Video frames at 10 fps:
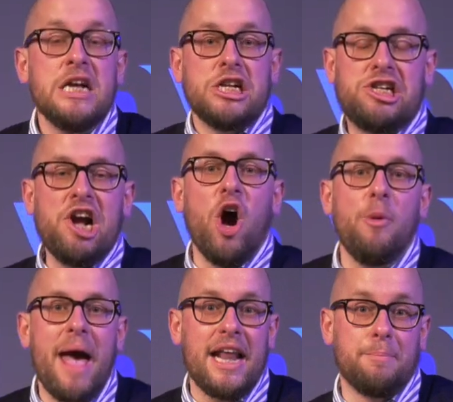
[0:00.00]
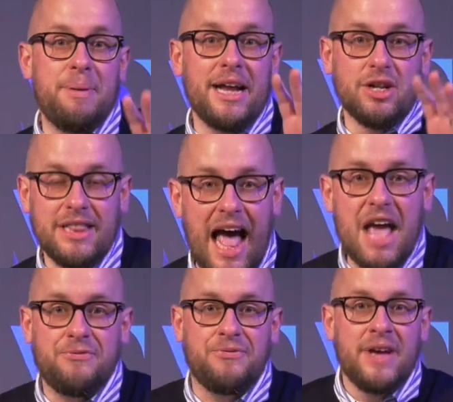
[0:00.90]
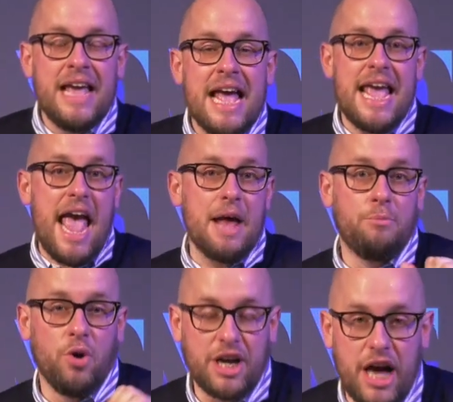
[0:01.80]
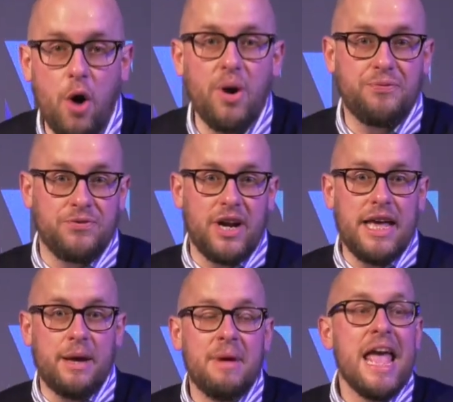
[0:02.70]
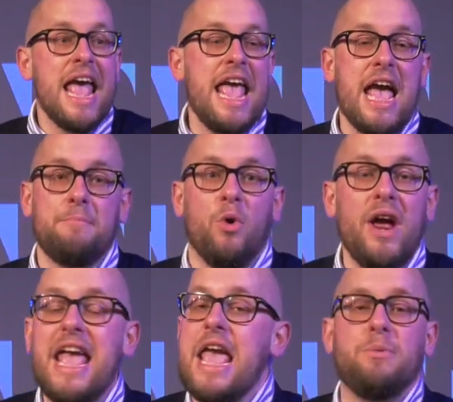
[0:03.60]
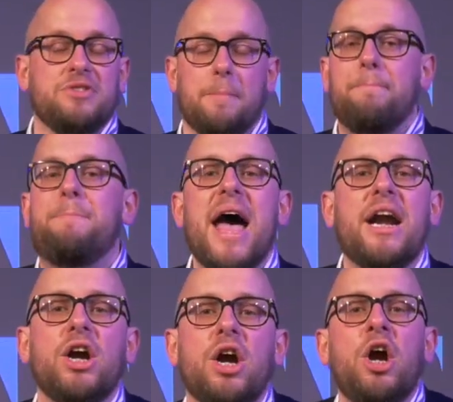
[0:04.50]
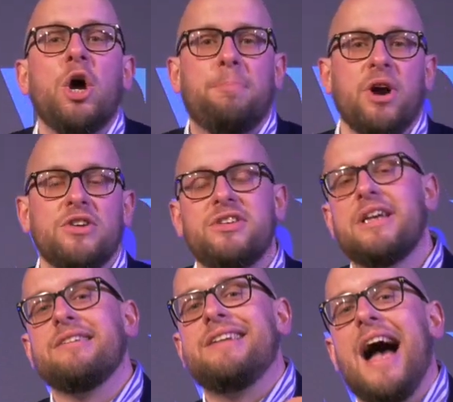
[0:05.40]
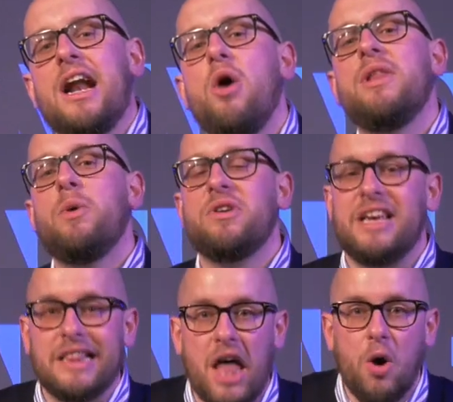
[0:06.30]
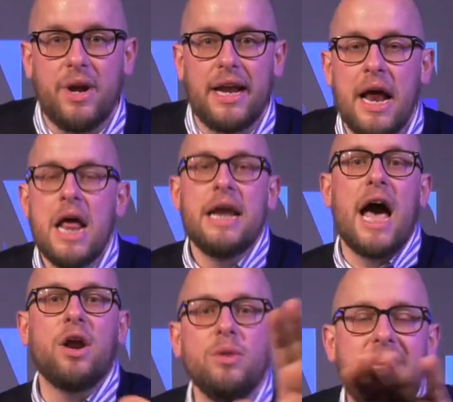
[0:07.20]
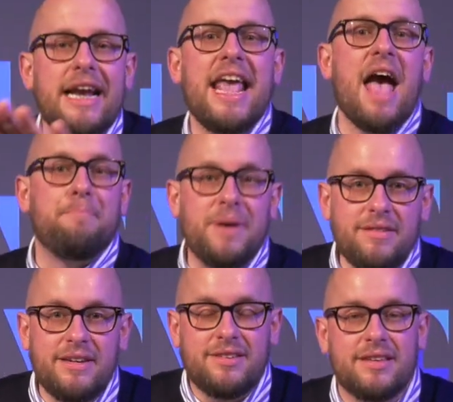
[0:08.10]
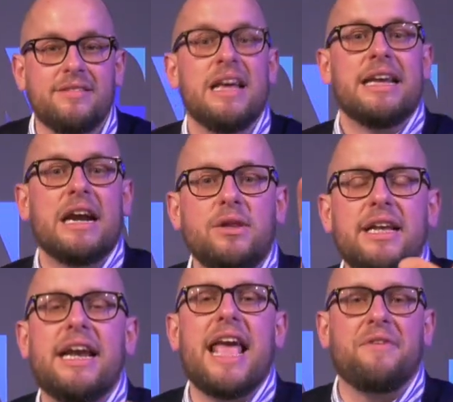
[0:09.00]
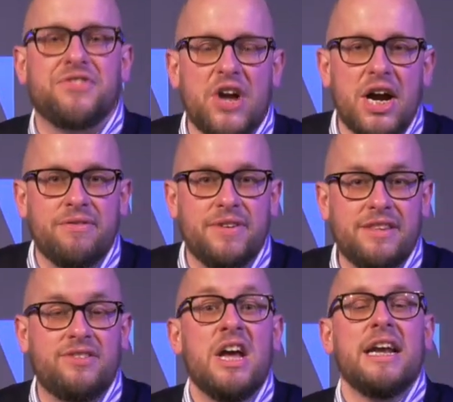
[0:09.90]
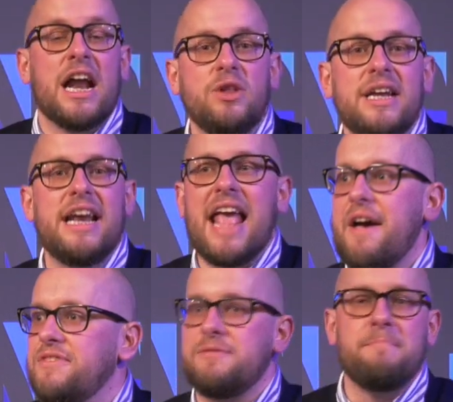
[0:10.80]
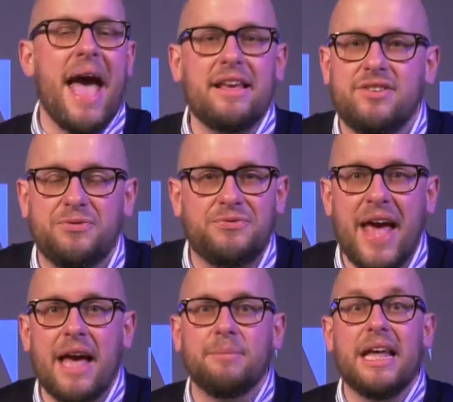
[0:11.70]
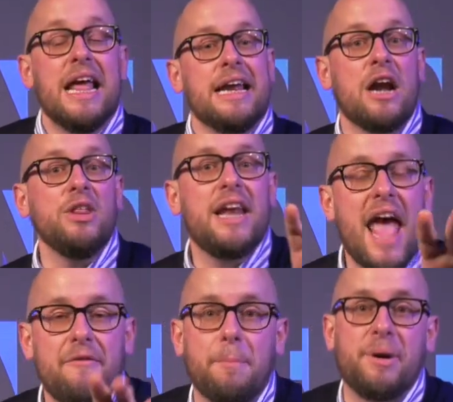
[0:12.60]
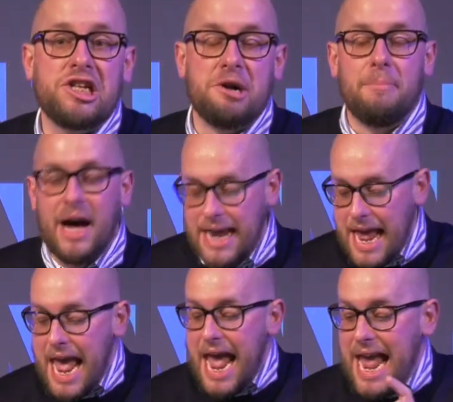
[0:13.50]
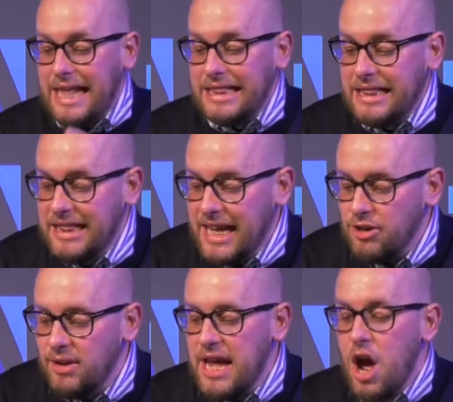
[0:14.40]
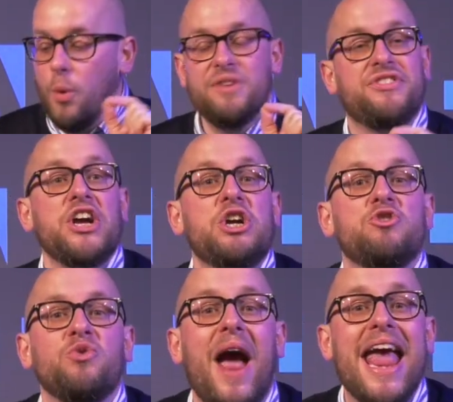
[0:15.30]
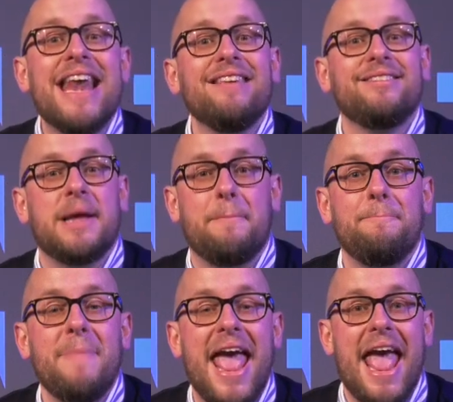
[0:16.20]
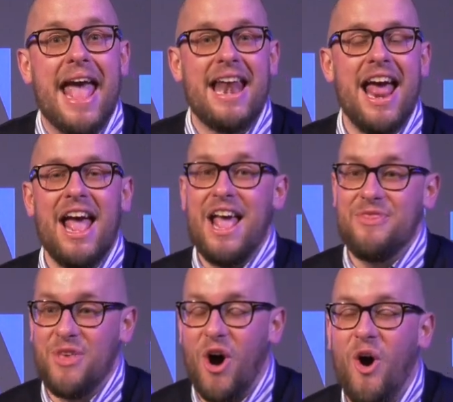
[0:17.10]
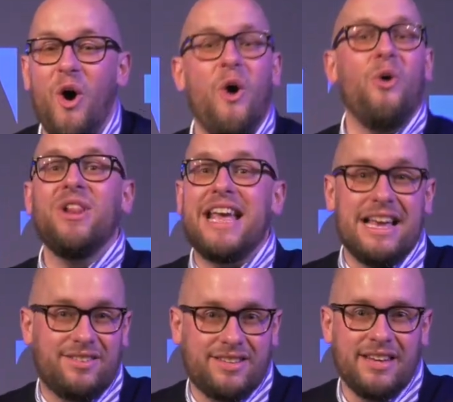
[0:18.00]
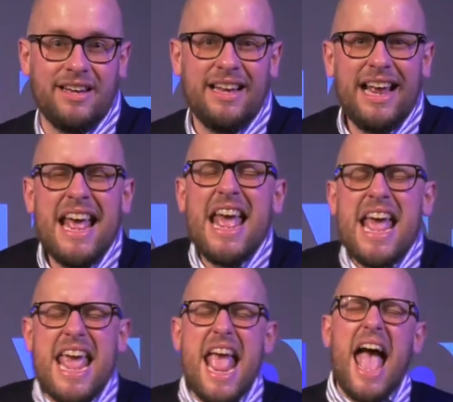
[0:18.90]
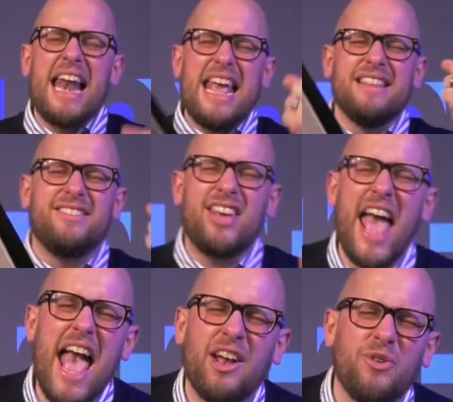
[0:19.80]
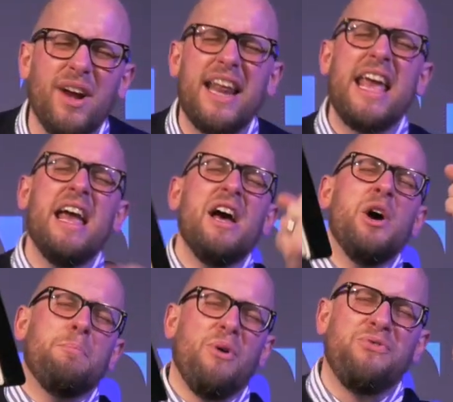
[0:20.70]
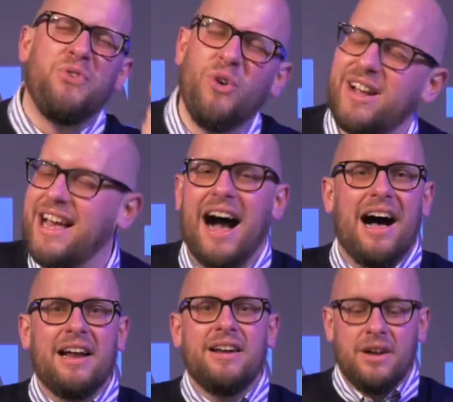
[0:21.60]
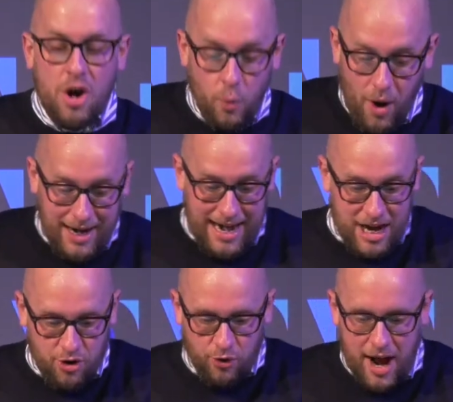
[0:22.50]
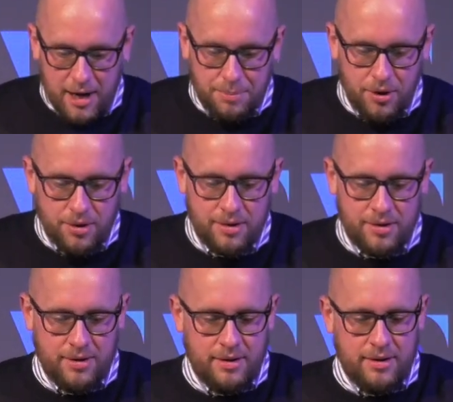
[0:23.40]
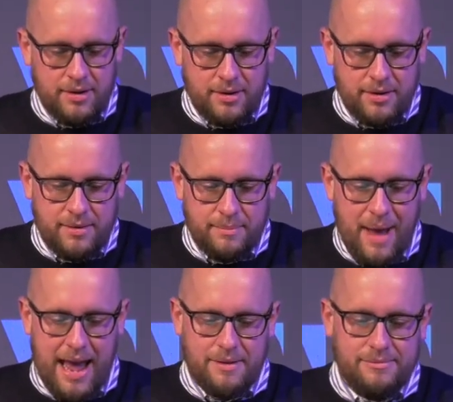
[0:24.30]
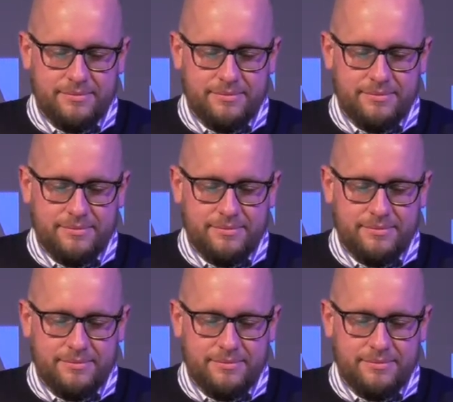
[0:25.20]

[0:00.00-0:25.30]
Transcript: Job had a better life. He had more going for him. He was a better person because not only was he loaded, not only did he have businesses, not only did he have servants, not only did he have this massive family, not only did he have a bunch of money, he literally was the greatest man in the whole East. He had integrity before God. What an incredible man.